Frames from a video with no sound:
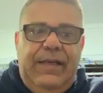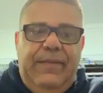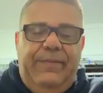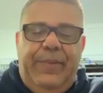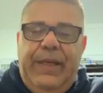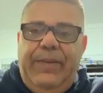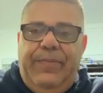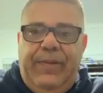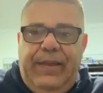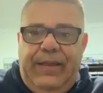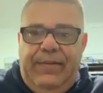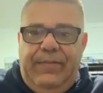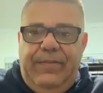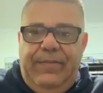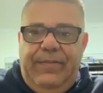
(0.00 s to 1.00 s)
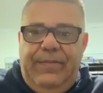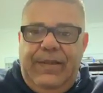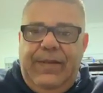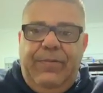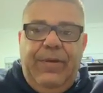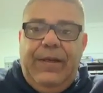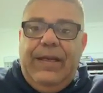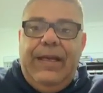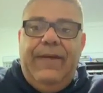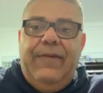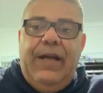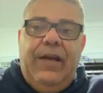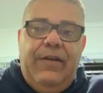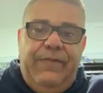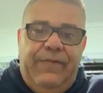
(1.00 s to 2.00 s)
people that we could ever
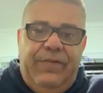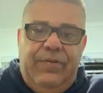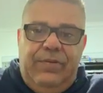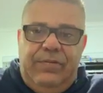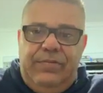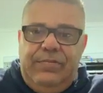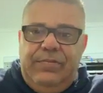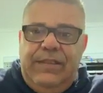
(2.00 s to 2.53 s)
hope for.